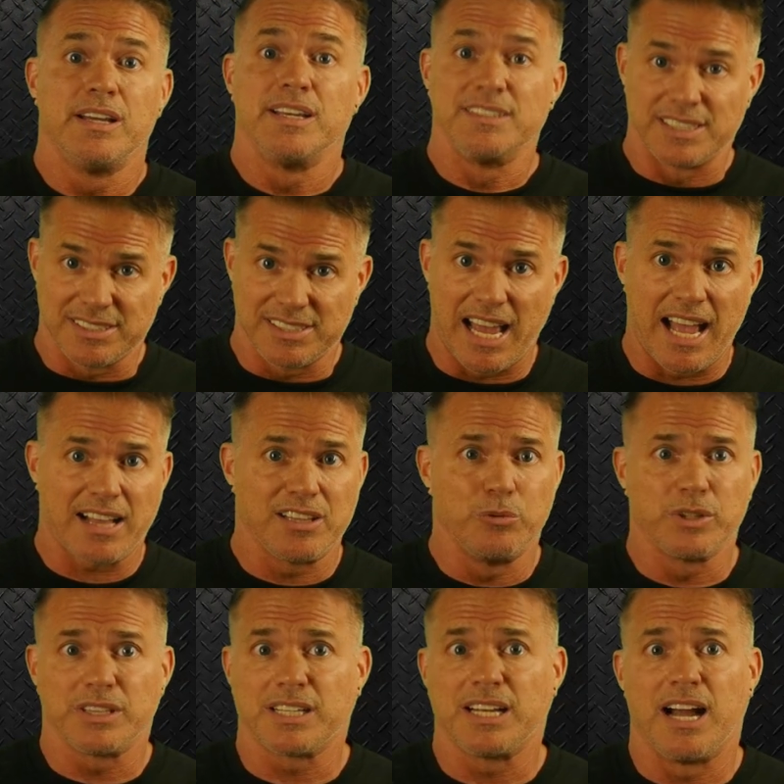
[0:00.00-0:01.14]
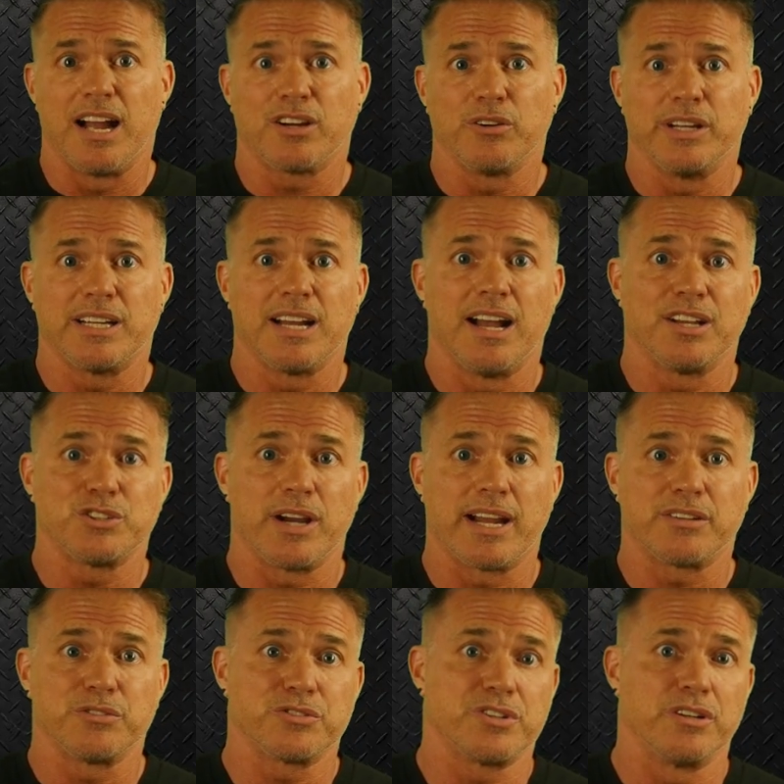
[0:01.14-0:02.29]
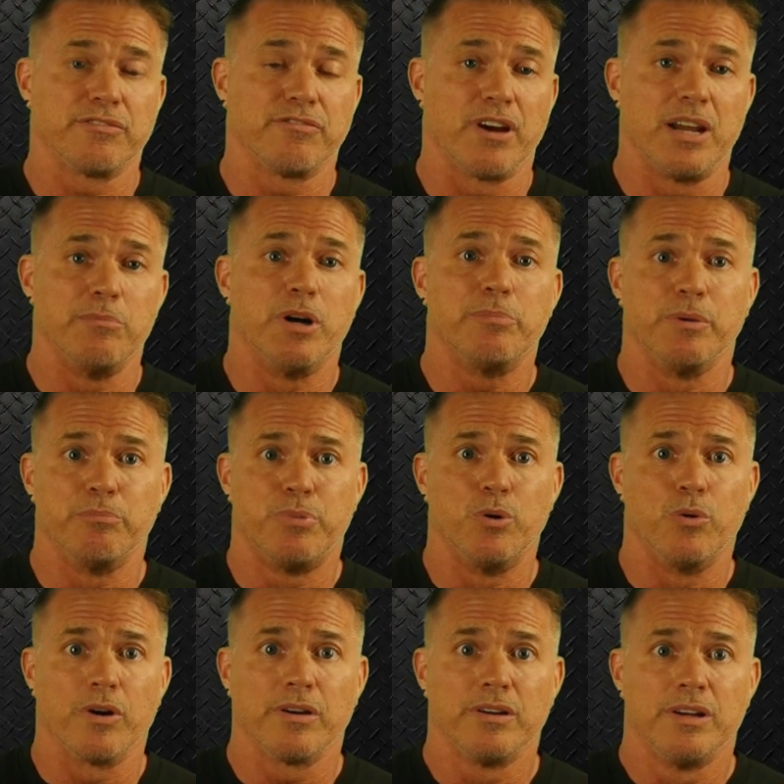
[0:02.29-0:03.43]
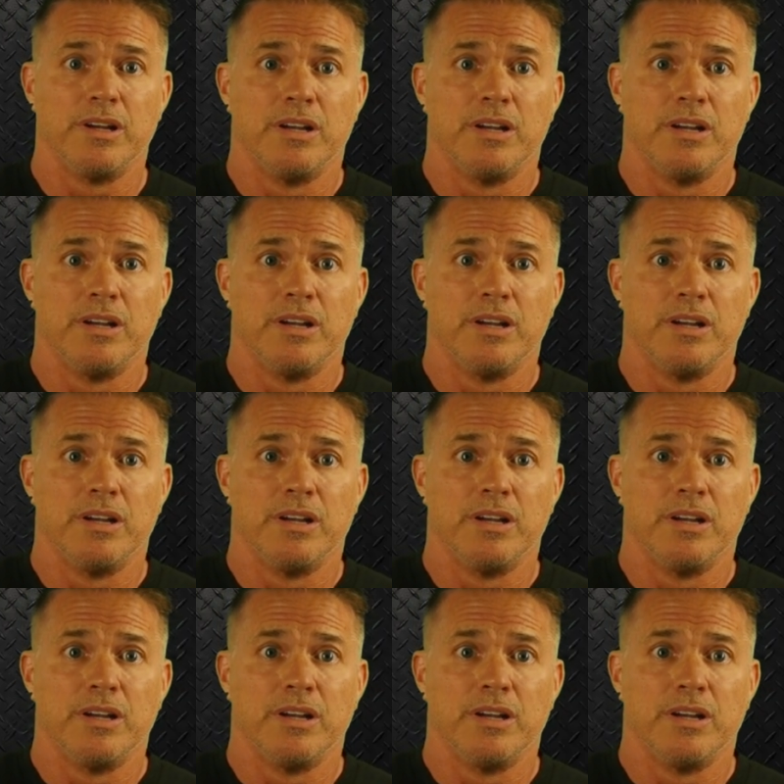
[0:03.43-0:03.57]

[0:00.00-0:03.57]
is exactly what the concrete contractor is going to frame up and pour.